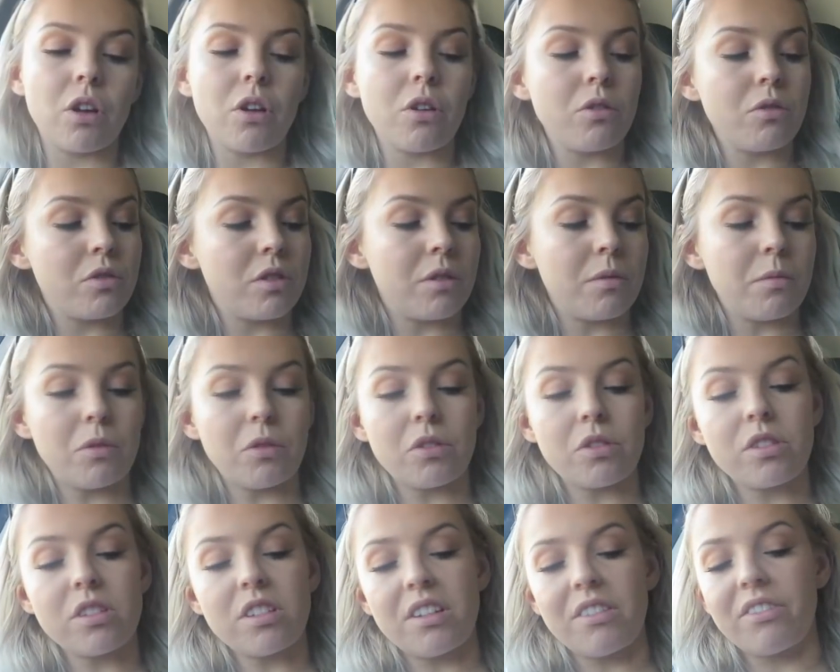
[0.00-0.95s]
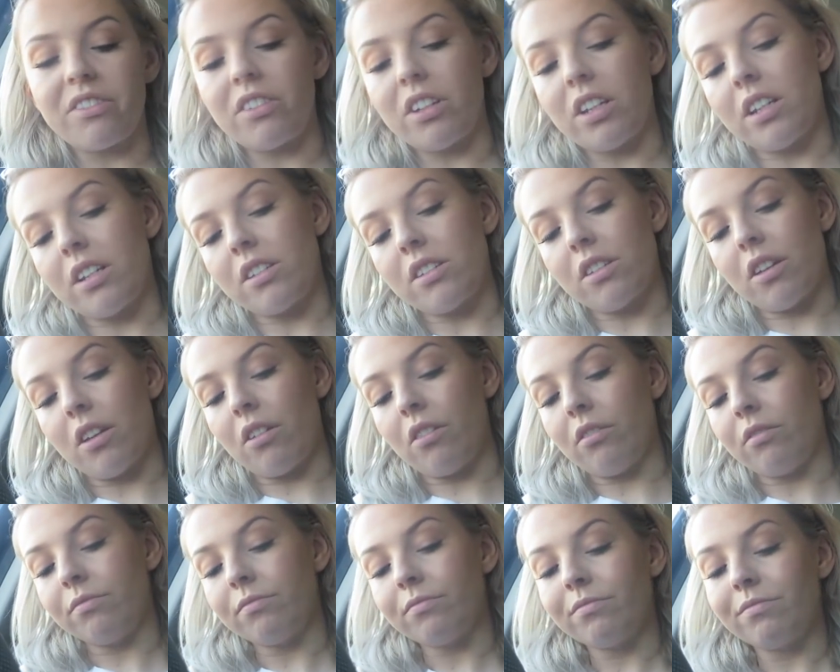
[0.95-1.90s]
nose and I'm all sniffly
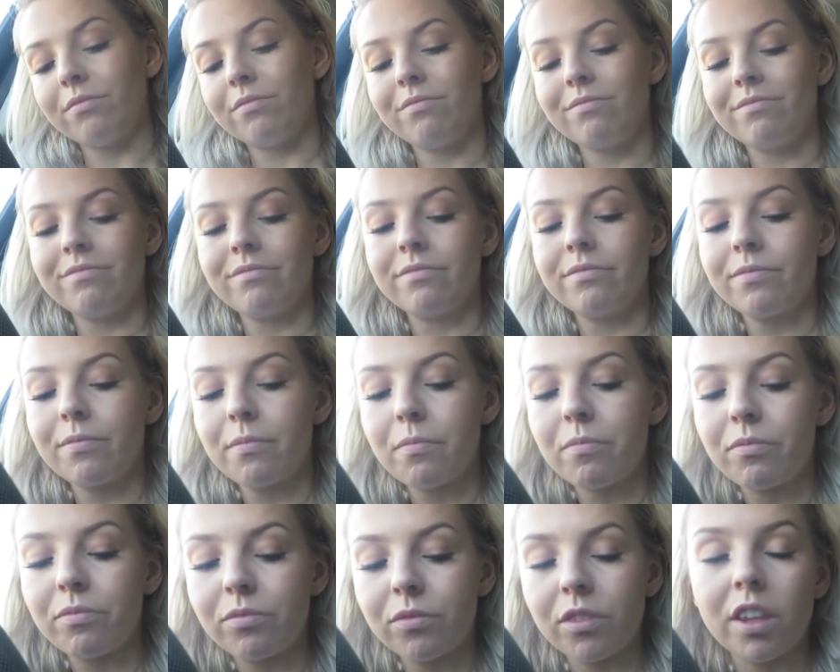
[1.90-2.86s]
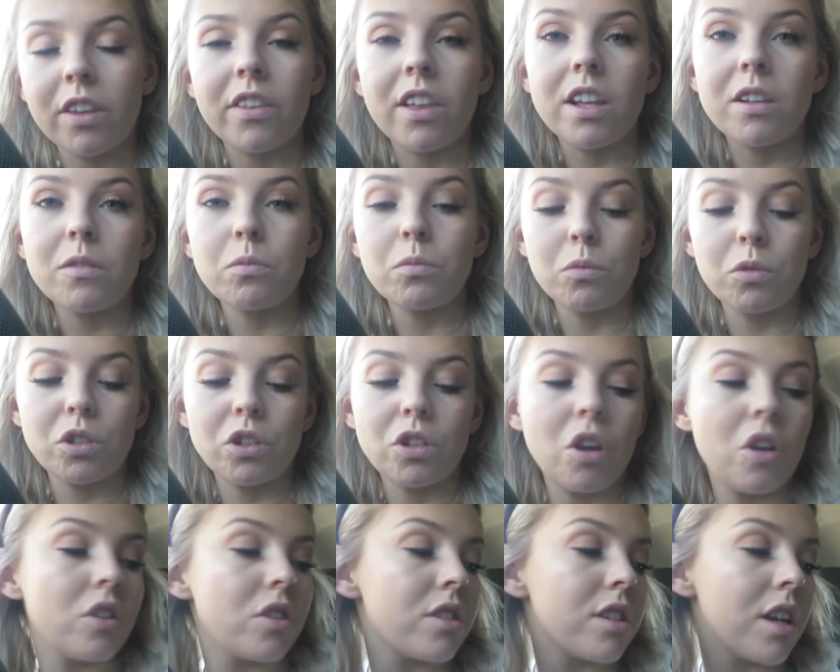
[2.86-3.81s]
so that would
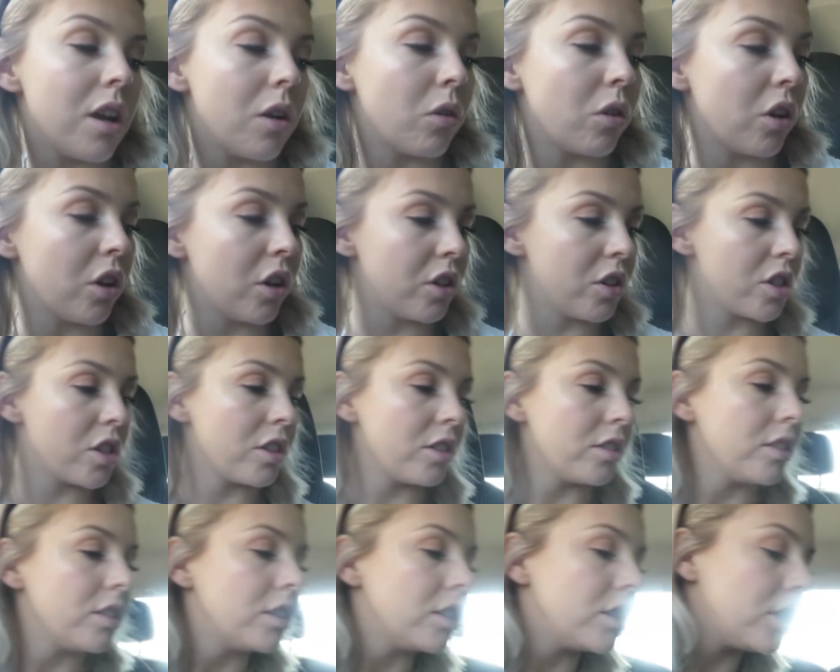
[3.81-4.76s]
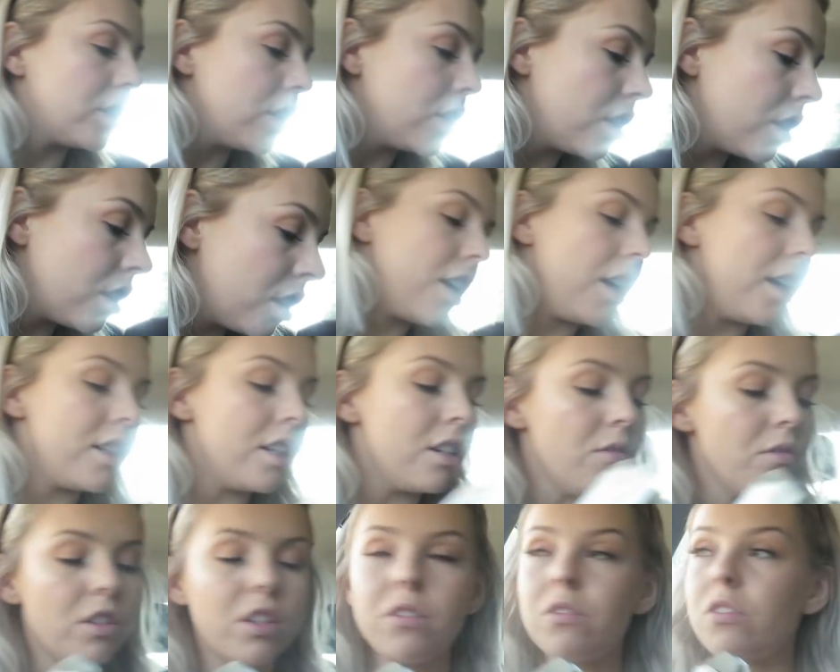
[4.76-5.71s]
not sound good. I
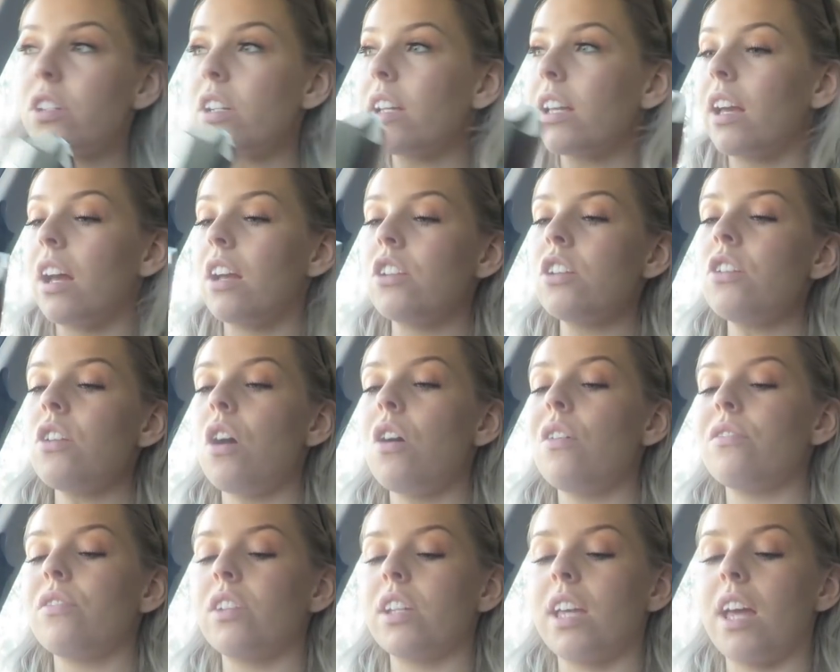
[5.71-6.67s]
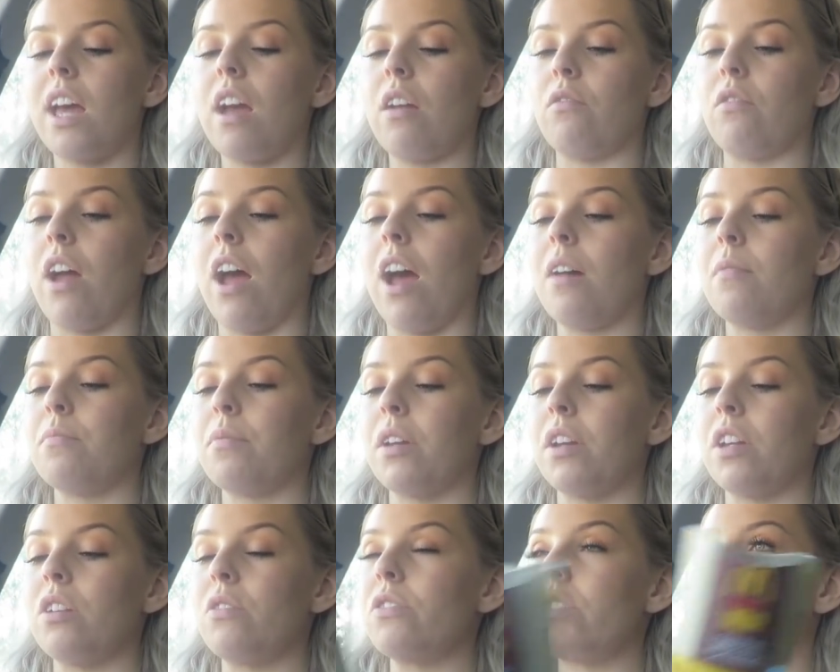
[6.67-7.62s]
don't usually, I don't often get a wrap.
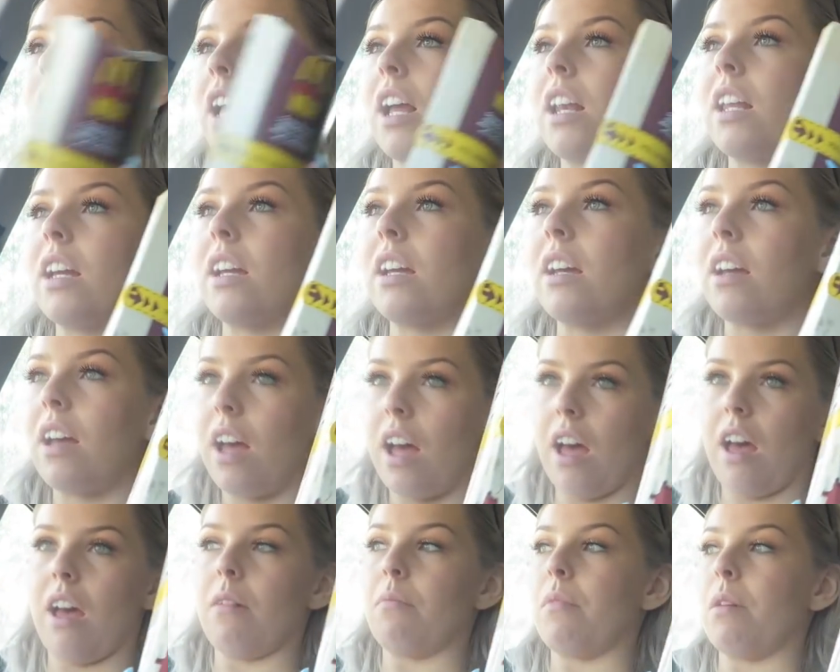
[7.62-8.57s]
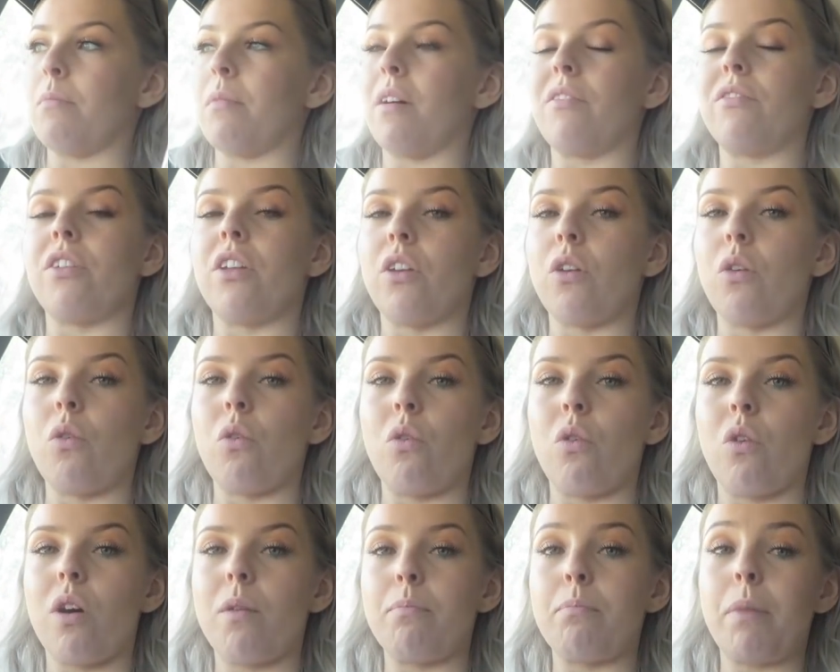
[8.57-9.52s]
I usually get like um, a muffin
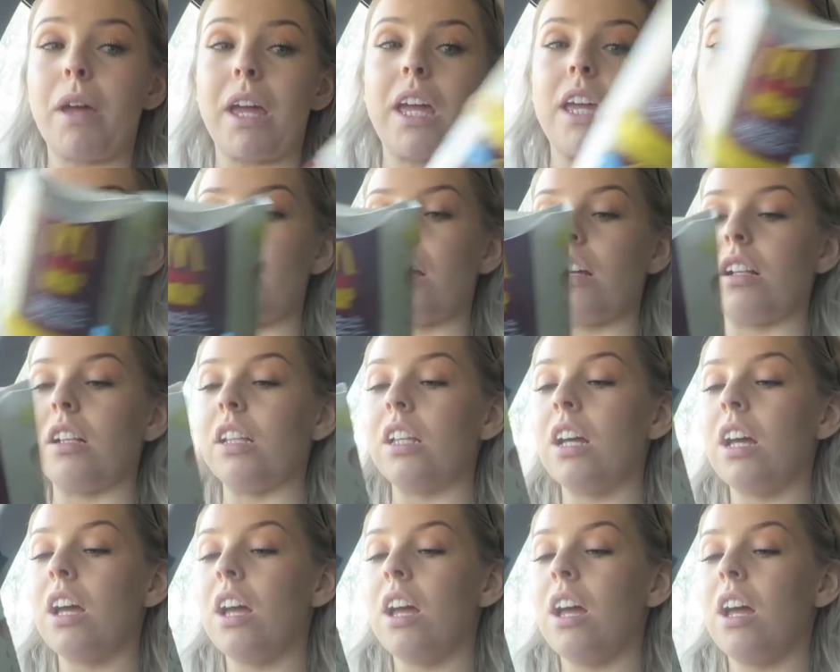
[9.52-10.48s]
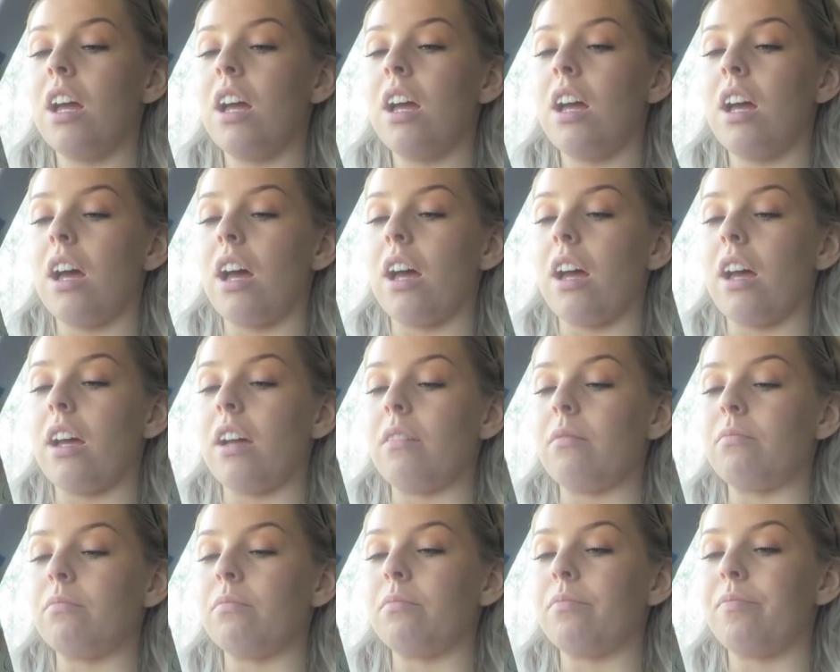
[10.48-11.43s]
or a bagel.
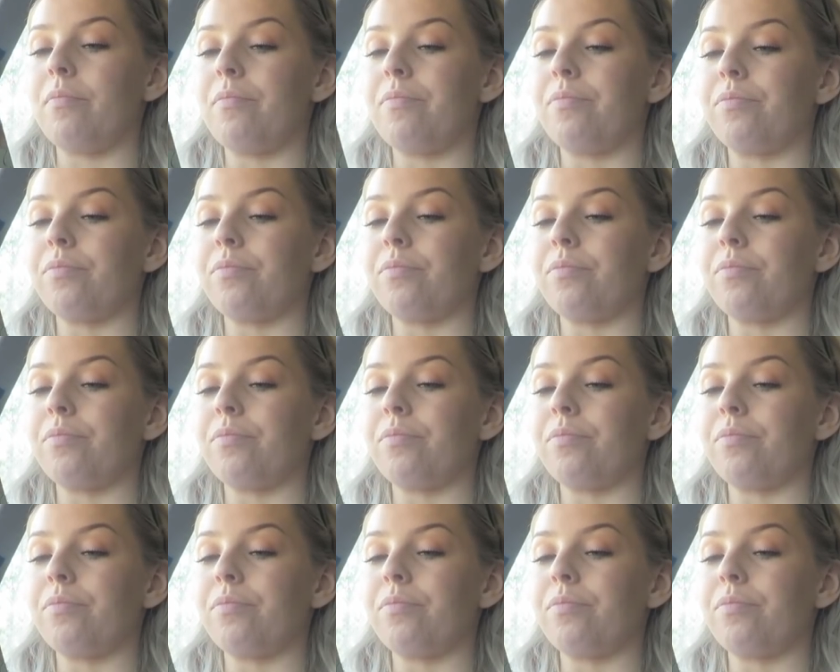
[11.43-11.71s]
Um,